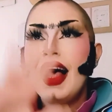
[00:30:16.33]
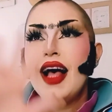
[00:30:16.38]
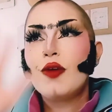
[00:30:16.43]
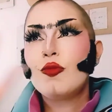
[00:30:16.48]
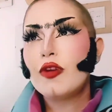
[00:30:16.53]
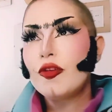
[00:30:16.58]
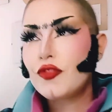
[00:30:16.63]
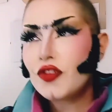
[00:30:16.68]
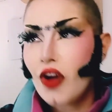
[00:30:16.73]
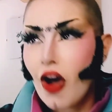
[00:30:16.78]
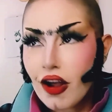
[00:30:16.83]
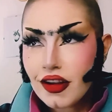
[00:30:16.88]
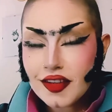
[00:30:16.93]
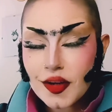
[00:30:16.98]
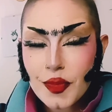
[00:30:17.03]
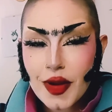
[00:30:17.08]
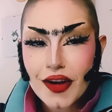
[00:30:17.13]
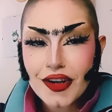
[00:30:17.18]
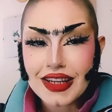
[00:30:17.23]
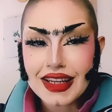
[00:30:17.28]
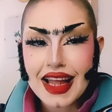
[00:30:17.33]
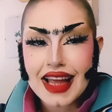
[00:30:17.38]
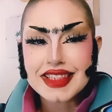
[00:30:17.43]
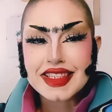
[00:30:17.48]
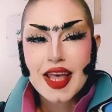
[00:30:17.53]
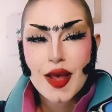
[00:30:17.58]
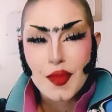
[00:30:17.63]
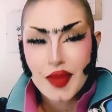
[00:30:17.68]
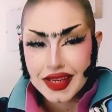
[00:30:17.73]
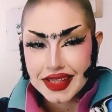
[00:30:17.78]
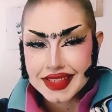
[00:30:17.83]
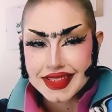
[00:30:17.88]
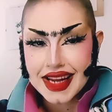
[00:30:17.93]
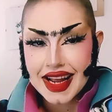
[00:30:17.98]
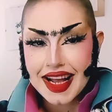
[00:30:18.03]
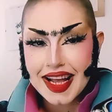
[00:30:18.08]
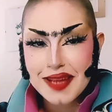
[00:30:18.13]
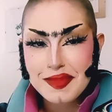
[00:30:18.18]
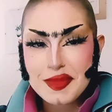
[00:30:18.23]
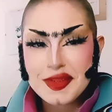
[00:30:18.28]
We've talked about Alaska many
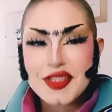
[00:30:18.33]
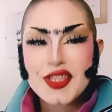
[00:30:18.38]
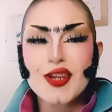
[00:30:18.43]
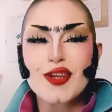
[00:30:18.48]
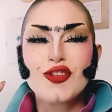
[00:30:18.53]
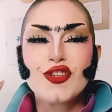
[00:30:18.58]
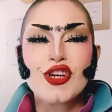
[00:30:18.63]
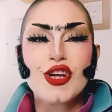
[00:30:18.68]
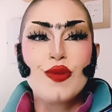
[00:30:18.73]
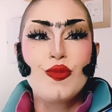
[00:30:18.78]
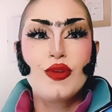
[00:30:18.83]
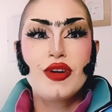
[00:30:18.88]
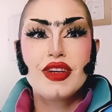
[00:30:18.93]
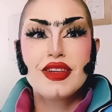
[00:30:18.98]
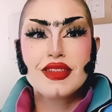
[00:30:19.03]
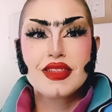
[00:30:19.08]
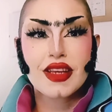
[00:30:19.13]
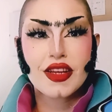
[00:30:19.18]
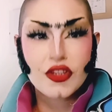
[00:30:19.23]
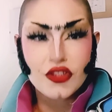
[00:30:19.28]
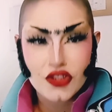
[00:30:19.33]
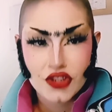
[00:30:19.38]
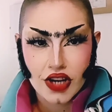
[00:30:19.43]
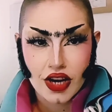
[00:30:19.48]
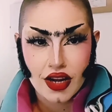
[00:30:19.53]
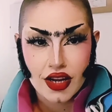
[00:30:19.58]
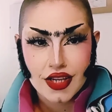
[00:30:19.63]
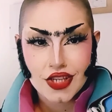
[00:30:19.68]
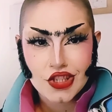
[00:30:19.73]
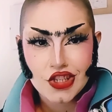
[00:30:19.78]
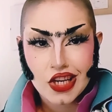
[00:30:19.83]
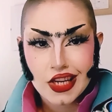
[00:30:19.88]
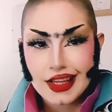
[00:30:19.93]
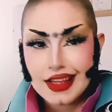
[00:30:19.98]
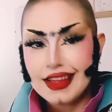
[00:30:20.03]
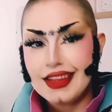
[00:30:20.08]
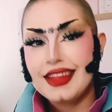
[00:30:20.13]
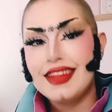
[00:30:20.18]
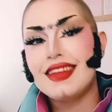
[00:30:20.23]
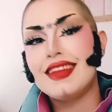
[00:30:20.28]
times. She was a judge
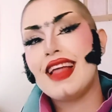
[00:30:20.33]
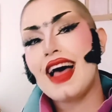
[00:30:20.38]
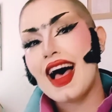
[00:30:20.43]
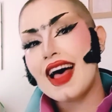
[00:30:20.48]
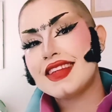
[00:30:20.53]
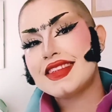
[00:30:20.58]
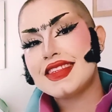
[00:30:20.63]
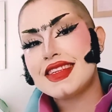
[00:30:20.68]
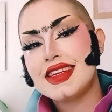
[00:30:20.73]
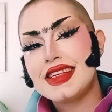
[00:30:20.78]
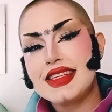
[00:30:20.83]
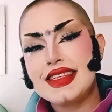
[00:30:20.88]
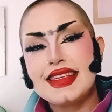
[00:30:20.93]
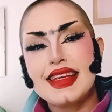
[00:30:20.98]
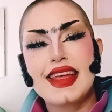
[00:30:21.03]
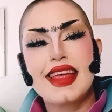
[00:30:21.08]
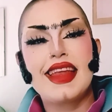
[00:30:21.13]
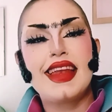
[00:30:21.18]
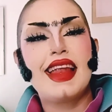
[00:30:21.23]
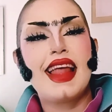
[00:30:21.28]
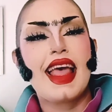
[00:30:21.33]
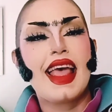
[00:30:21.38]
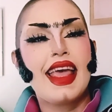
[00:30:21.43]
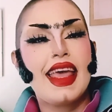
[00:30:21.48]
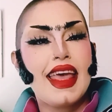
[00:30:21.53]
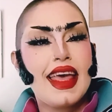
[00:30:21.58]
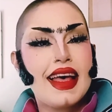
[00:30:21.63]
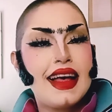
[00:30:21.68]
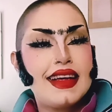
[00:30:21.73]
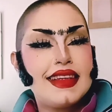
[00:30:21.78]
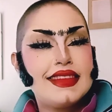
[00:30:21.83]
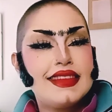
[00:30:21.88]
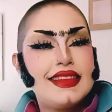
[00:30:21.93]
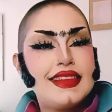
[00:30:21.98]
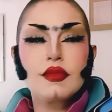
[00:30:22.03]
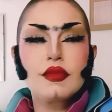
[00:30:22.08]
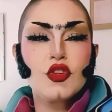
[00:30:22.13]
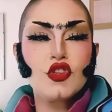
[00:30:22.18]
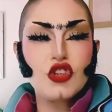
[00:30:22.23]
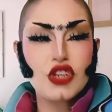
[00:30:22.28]
in the last season, and
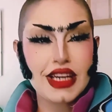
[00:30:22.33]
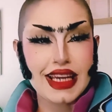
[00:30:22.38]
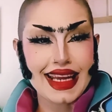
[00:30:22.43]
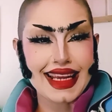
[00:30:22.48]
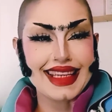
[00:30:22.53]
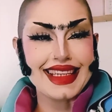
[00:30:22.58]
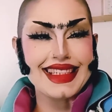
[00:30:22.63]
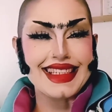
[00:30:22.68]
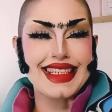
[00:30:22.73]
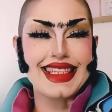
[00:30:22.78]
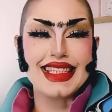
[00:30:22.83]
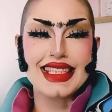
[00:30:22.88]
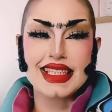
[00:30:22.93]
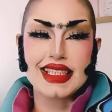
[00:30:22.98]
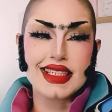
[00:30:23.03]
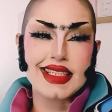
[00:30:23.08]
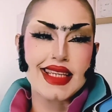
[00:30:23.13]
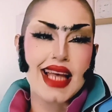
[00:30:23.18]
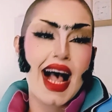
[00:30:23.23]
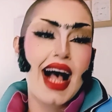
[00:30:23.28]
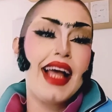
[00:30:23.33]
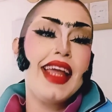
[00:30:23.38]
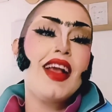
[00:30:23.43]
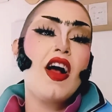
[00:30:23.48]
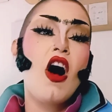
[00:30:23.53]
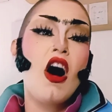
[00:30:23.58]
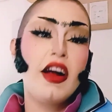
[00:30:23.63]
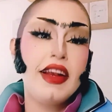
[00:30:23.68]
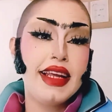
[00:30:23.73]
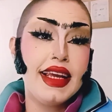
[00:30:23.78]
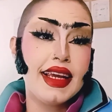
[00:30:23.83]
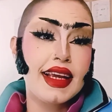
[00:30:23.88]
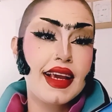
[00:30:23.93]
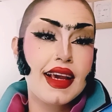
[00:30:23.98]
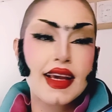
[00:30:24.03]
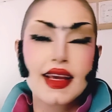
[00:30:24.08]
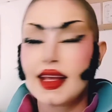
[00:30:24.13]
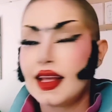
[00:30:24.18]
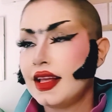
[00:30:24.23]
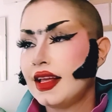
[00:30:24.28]
she is this iconic
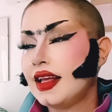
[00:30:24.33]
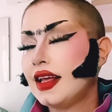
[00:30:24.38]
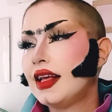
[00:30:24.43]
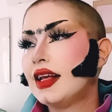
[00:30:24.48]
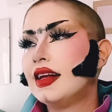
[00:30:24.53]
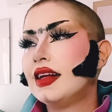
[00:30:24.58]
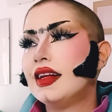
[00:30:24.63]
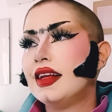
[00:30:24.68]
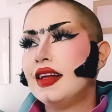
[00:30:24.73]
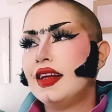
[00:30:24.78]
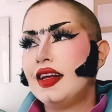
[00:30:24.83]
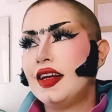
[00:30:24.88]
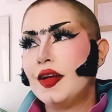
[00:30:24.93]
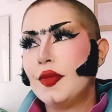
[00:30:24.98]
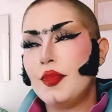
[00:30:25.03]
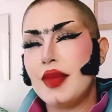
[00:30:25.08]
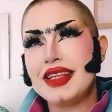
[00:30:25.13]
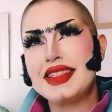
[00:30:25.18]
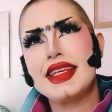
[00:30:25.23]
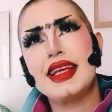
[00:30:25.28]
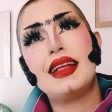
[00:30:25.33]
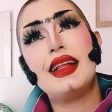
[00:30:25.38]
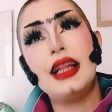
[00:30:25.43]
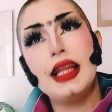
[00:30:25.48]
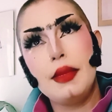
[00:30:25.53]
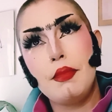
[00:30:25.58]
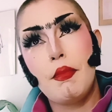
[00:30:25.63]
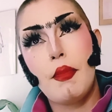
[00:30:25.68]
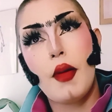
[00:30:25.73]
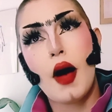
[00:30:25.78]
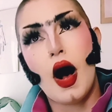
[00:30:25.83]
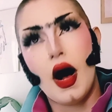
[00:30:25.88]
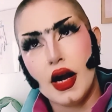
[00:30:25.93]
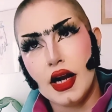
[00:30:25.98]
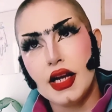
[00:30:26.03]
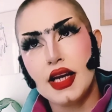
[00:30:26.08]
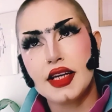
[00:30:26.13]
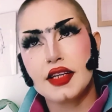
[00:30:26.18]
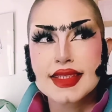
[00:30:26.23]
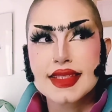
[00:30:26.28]
basically
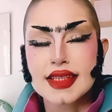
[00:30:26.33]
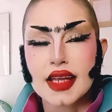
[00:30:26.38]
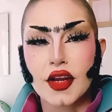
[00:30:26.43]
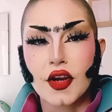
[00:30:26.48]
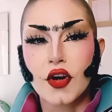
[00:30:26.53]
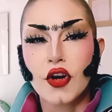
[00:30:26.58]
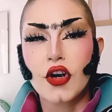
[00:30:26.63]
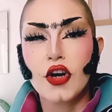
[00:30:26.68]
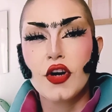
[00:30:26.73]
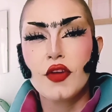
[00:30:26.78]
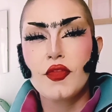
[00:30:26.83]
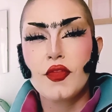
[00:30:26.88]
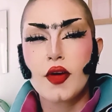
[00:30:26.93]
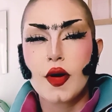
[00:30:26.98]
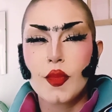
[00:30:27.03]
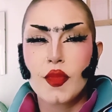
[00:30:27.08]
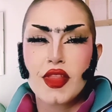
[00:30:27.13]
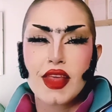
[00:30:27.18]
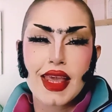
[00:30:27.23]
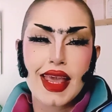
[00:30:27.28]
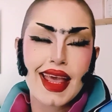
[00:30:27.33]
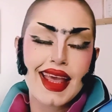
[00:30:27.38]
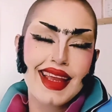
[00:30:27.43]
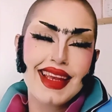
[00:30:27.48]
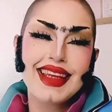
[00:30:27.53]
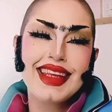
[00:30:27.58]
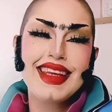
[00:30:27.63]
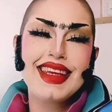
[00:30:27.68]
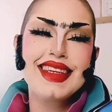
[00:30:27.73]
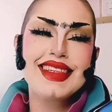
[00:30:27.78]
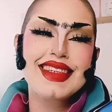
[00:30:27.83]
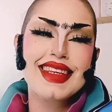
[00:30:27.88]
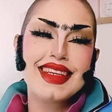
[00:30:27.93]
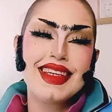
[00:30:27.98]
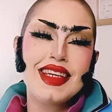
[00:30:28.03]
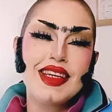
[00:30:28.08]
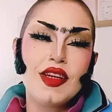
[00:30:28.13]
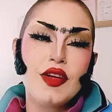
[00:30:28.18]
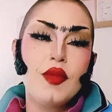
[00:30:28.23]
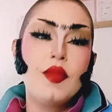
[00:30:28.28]
punk singer from the 80s
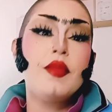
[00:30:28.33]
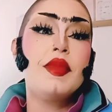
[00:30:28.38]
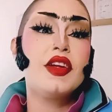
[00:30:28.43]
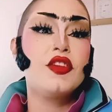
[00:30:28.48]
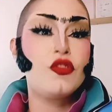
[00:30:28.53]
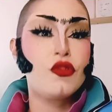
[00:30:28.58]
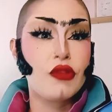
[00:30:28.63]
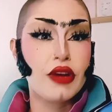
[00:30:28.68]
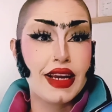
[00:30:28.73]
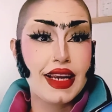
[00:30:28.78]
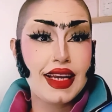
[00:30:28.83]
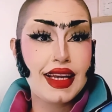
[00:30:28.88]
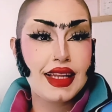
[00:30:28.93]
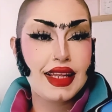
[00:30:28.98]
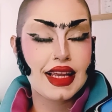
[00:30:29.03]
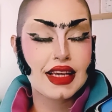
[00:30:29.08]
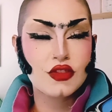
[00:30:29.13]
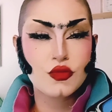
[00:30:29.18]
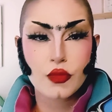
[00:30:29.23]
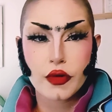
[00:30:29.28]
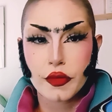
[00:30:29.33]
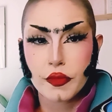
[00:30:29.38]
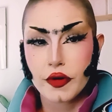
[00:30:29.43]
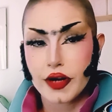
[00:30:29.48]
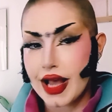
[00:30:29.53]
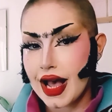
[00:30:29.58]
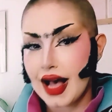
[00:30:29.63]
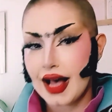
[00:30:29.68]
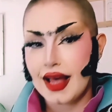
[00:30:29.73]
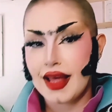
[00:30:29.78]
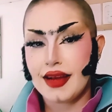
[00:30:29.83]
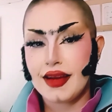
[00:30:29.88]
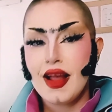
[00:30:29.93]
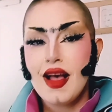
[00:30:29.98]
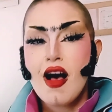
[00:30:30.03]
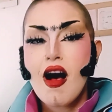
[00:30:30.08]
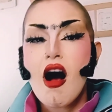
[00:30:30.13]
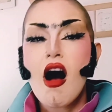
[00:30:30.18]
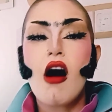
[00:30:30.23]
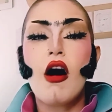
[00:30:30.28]
in Madrid. That's where we had
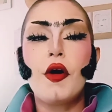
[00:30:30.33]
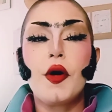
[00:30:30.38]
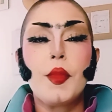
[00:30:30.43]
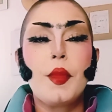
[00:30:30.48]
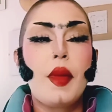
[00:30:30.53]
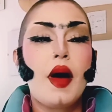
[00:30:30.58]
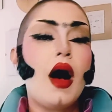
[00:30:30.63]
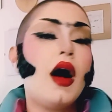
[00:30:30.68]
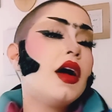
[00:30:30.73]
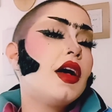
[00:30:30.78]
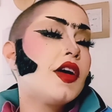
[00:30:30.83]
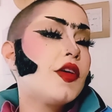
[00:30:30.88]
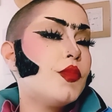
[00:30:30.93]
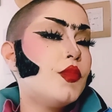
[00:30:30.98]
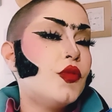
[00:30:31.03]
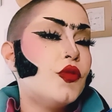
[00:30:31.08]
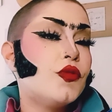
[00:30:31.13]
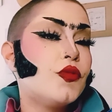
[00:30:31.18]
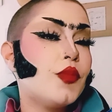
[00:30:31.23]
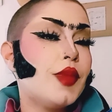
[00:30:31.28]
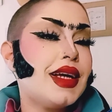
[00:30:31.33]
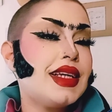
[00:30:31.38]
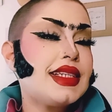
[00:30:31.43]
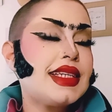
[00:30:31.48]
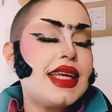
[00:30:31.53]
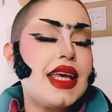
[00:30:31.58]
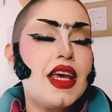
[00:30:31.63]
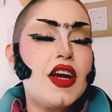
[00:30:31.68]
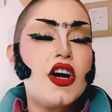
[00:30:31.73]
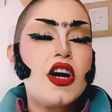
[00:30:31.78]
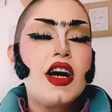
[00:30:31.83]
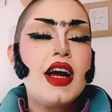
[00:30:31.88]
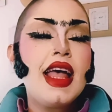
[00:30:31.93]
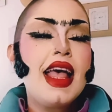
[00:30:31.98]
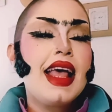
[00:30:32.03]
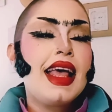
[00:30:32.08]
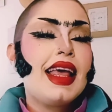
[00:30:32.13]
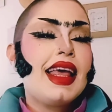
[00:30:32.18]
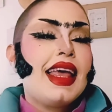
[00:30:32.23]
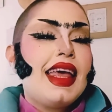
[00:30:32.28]
our punk movement here,
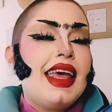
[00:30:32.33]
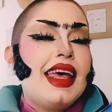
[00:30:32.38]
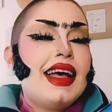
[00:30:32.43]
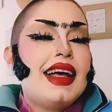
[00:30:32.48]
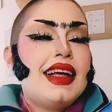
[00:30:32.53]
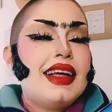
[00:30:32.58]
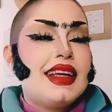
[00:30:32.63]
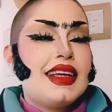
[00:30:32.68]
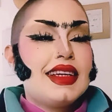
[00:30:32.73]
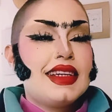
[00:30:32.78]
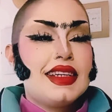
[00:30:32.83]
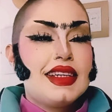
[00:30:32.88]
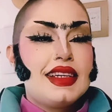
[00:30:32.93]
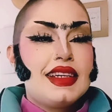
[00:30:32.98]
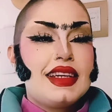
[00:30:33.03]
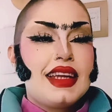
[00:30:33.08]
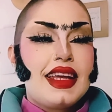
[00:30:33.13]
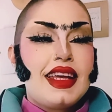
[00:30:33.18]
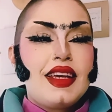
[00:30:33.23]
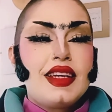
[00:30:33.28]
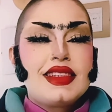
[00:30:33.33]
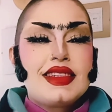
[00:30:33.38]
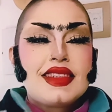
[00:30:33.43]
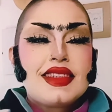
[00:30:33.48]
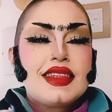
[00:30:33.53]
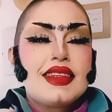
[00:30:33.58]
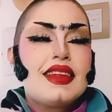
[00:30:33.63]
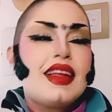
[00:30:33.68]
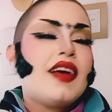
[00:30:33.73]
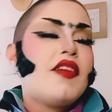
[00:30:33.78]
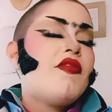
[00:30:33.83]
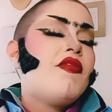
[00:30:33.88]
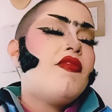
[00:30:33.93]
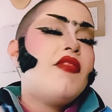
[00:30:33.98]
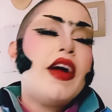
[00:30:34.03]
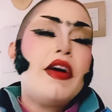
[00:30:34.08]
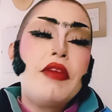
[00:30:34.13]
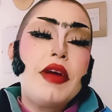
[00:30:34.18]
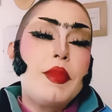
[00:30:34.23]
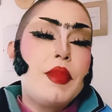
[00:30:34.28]
and it's a
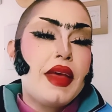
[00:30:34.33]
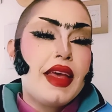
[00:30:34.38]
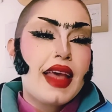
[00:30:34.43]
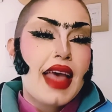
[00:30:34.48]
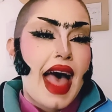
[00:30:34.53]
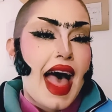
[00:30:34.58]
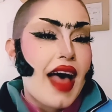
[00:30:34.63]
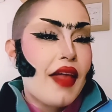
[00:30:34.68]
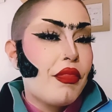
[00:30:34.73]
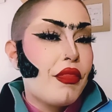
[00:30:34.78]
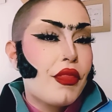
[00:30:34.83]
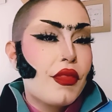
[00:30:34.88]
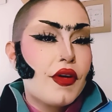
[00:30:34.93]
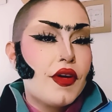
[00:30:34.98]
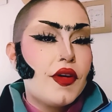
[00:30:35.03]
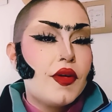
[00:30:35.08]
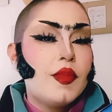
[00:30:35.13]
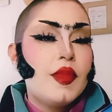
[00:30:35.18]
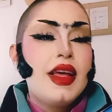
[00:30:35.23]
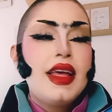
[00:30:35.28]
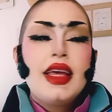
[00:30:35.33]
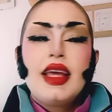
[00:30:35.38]
very big anthem.